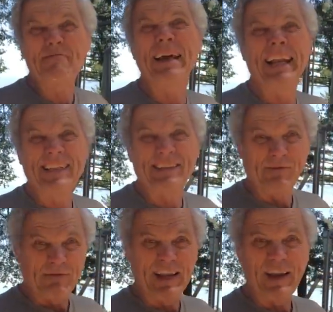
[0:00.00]
minutes
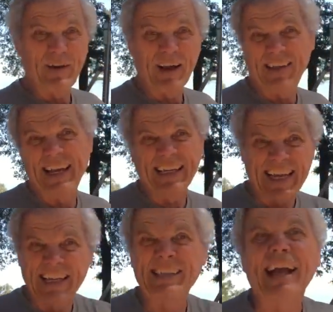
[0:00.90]
of video and I'll take
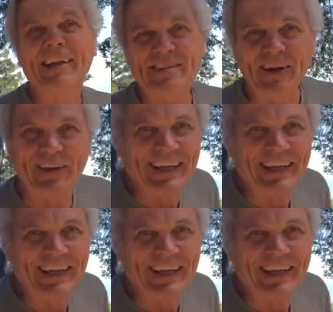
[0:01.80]
ten seconds of